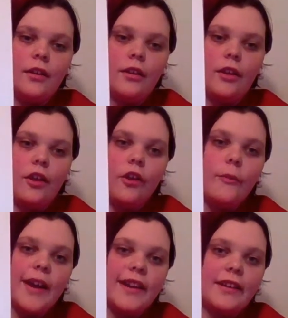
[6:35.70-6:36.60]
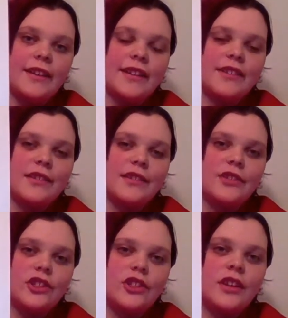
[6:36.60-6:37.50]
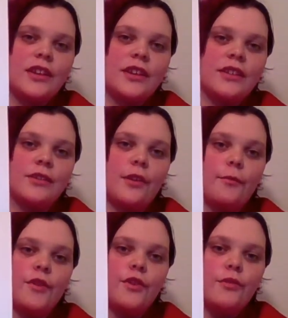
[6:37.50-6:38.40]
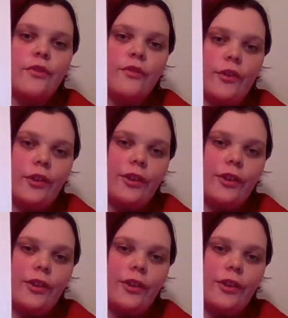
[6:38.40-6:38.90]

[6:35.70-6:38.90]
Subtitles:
Oh my goodness, she is beautiful.